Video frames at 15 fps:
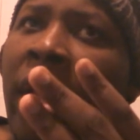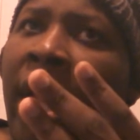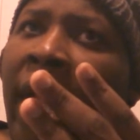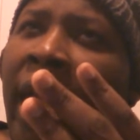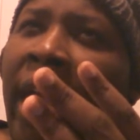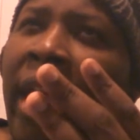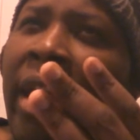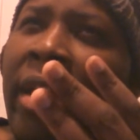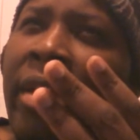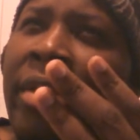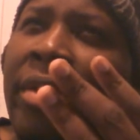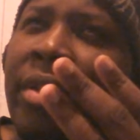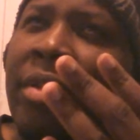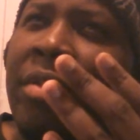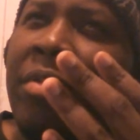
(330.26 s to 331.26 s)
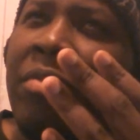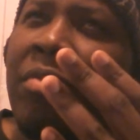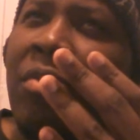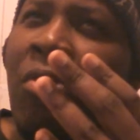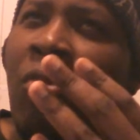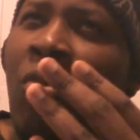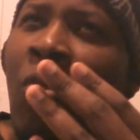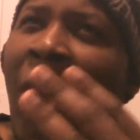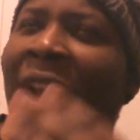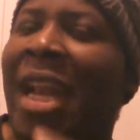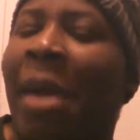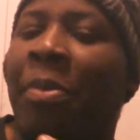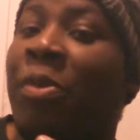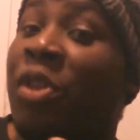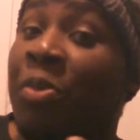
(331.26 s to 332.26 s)
And why
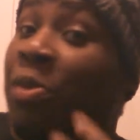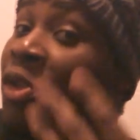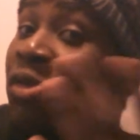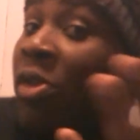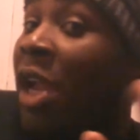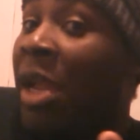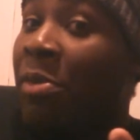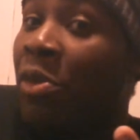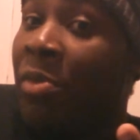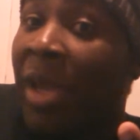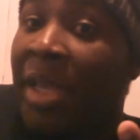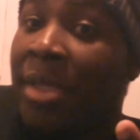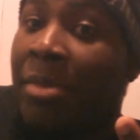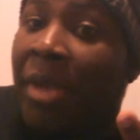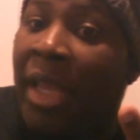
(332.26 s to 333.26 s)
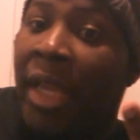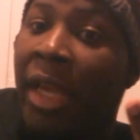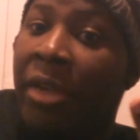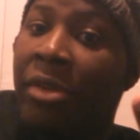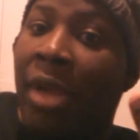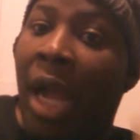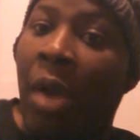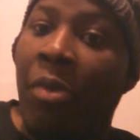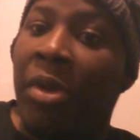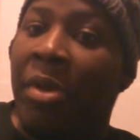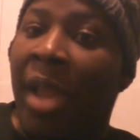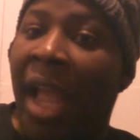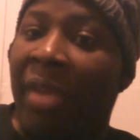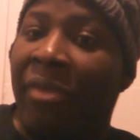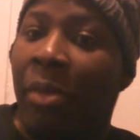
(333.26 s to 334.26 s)
not portray Mume as the main character? I
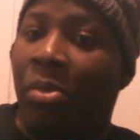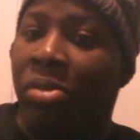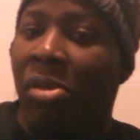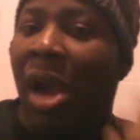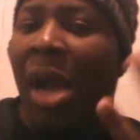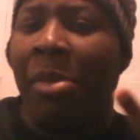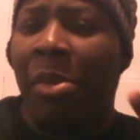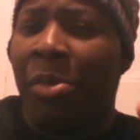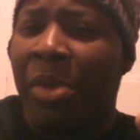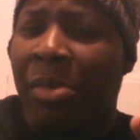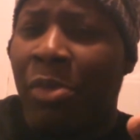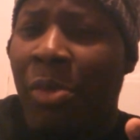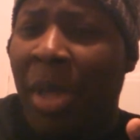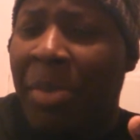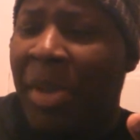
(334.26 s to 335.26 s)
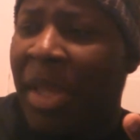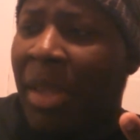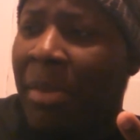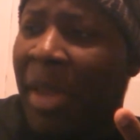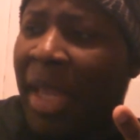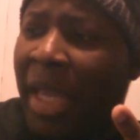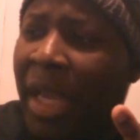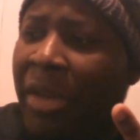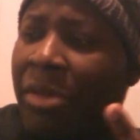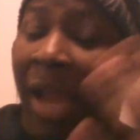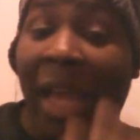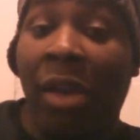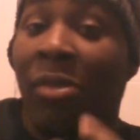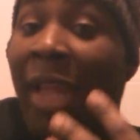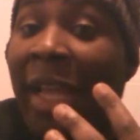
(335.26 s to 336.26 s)
wouldn't have a problem with Mume being the main character.
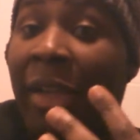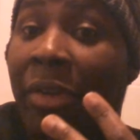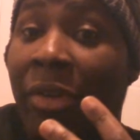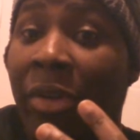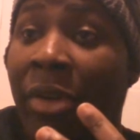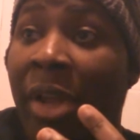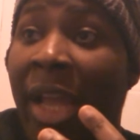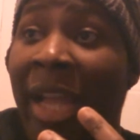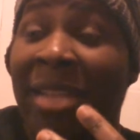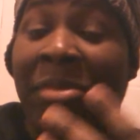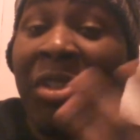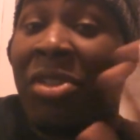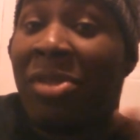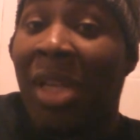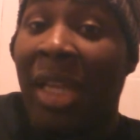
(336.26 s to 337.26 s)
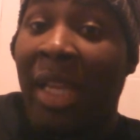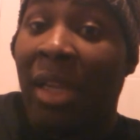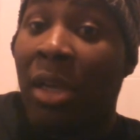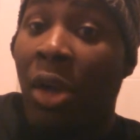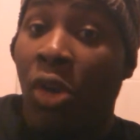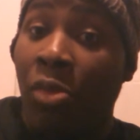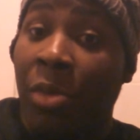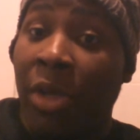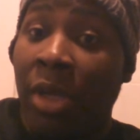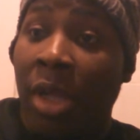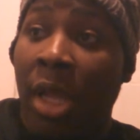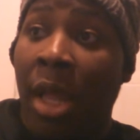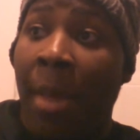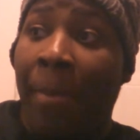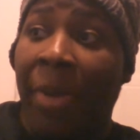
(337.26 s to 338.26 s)
I don't like her as much as I like Ikoma,
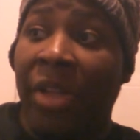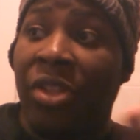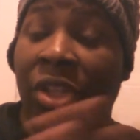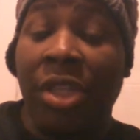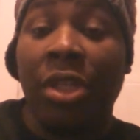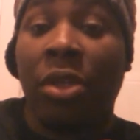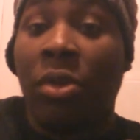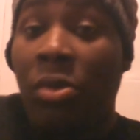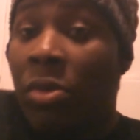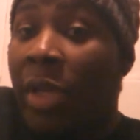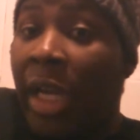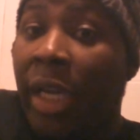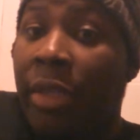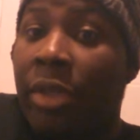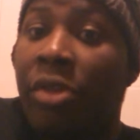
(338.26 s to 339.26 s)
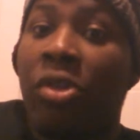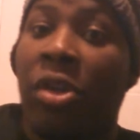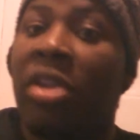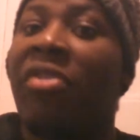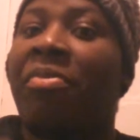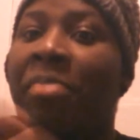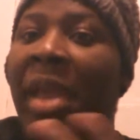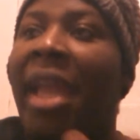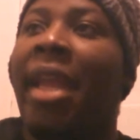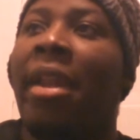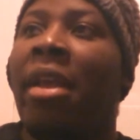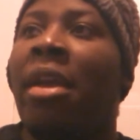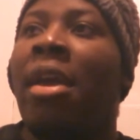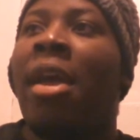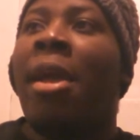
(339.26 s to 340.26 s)
but she's a cool character. You could have
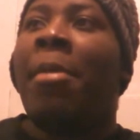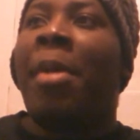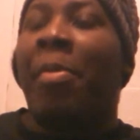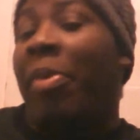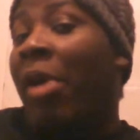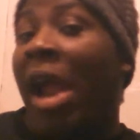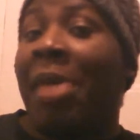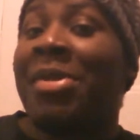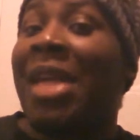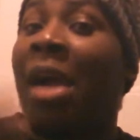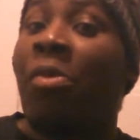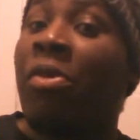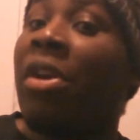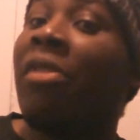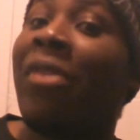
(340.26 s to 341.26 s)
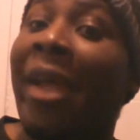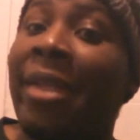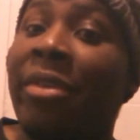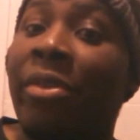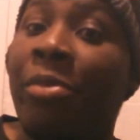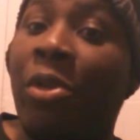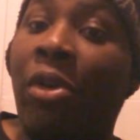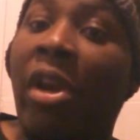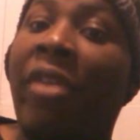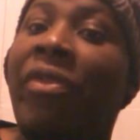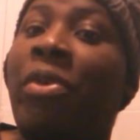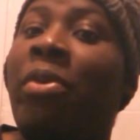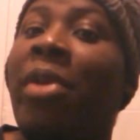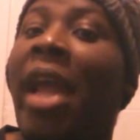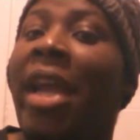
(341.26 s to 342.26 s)
made, and perhaps I would have liked her more
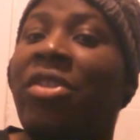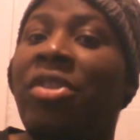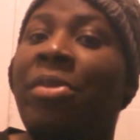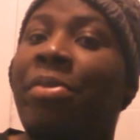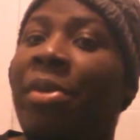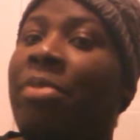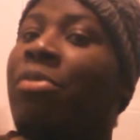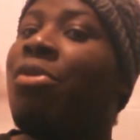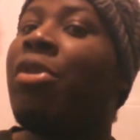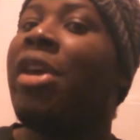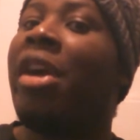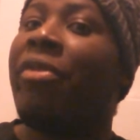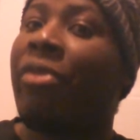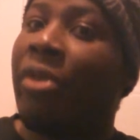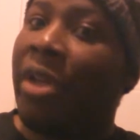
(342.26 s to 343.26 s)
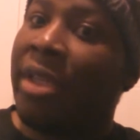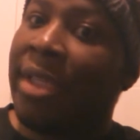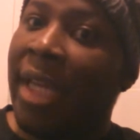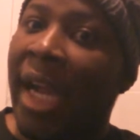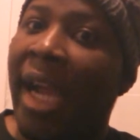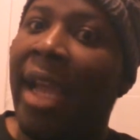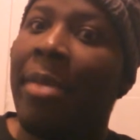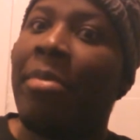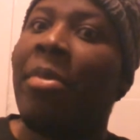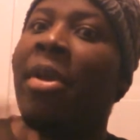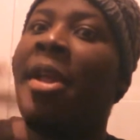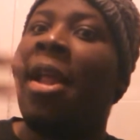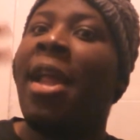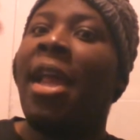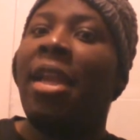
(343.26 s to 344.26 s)
if you had actually put more effort and time
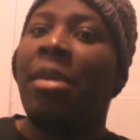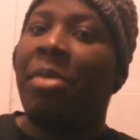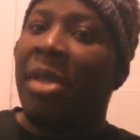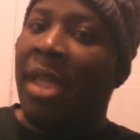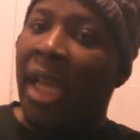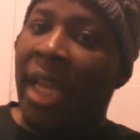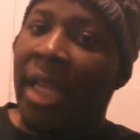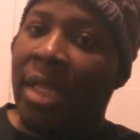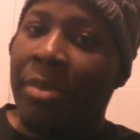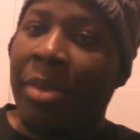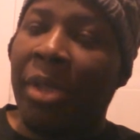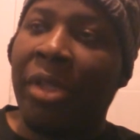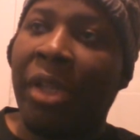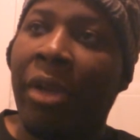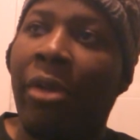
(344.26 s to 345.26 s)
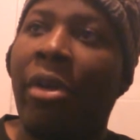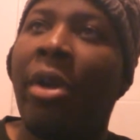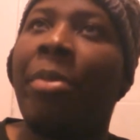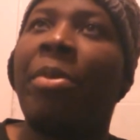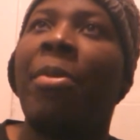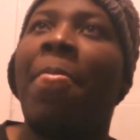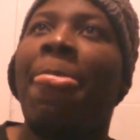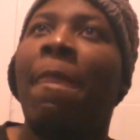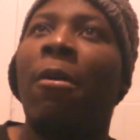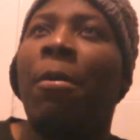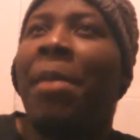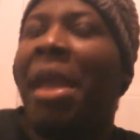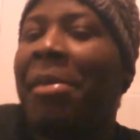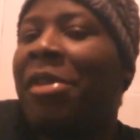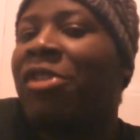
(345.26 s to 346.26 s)
in the beginning to building her up. Or
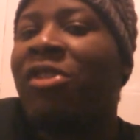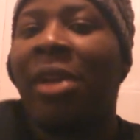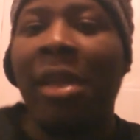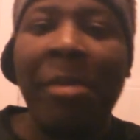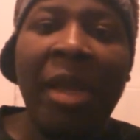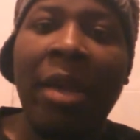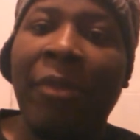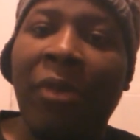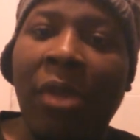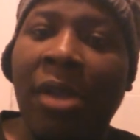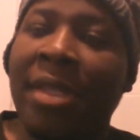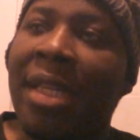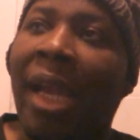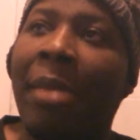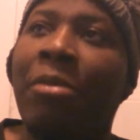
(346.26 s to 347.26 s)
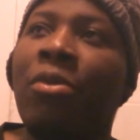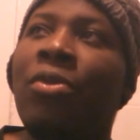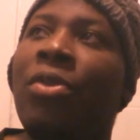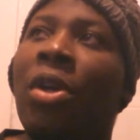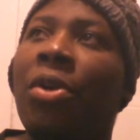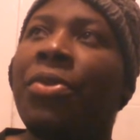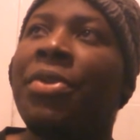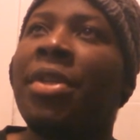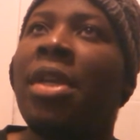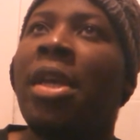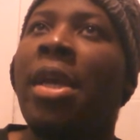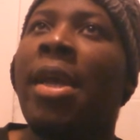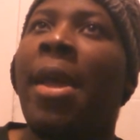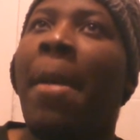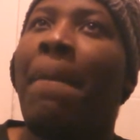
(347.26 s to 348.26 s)
maybe they're trying to make up for lost time, who knows?
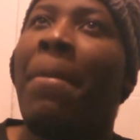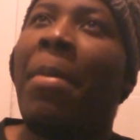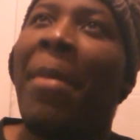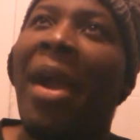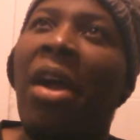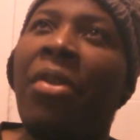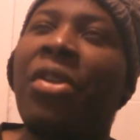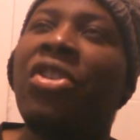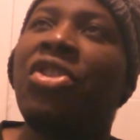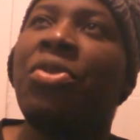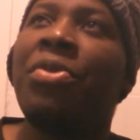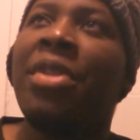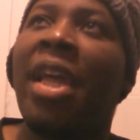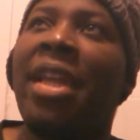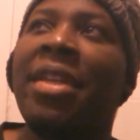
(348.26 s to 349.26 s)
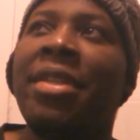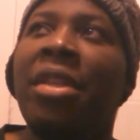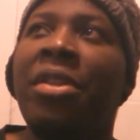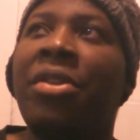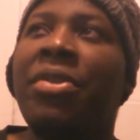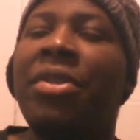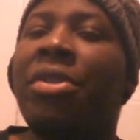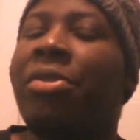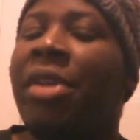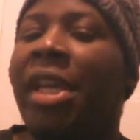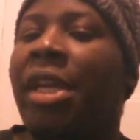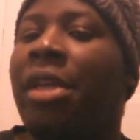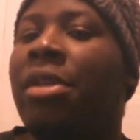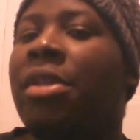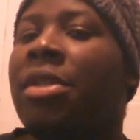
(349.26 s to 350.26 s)
But my other issue with that is that there's still
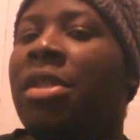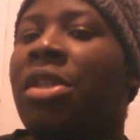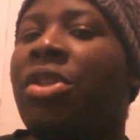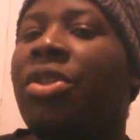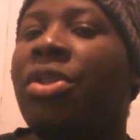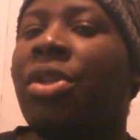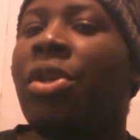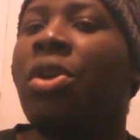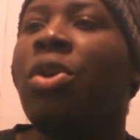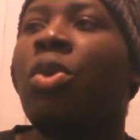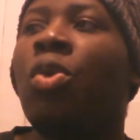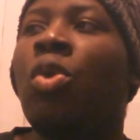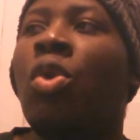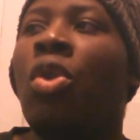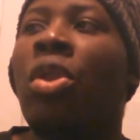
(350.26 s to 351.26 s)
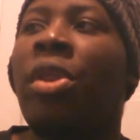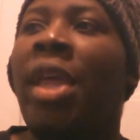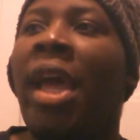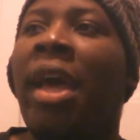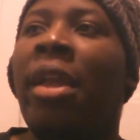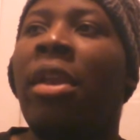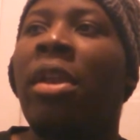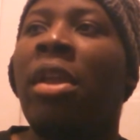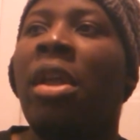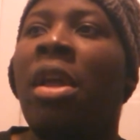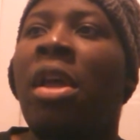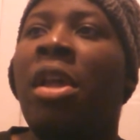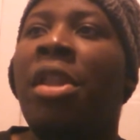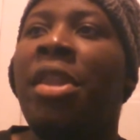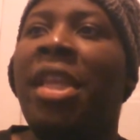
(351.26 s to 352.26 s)
characters in this show that
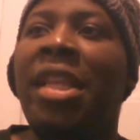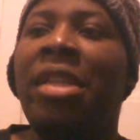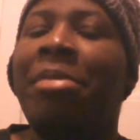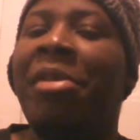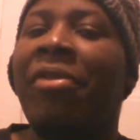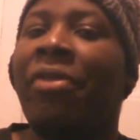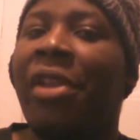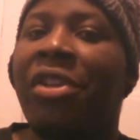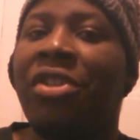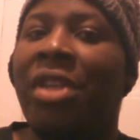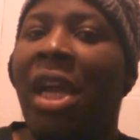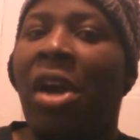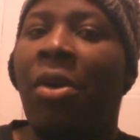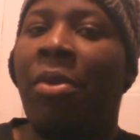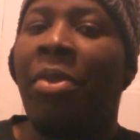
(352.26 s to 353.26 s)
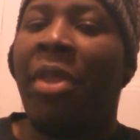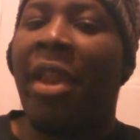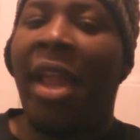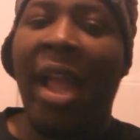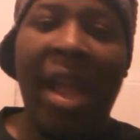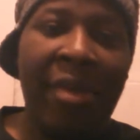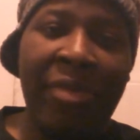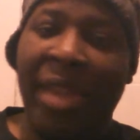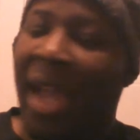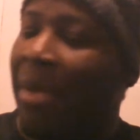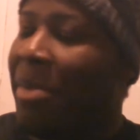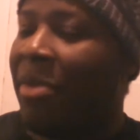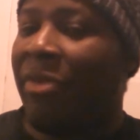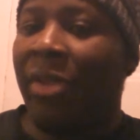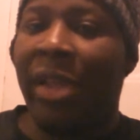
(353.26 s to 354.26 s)
need to be fleshed out that have
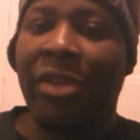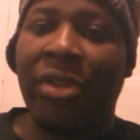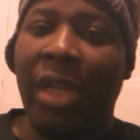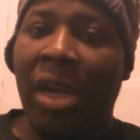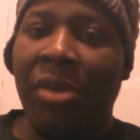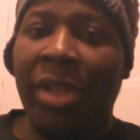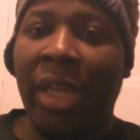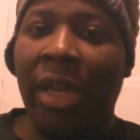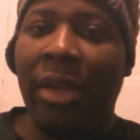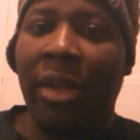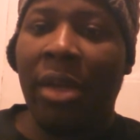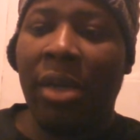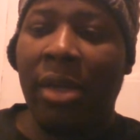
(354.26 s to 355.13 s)
not been fleshed out yet.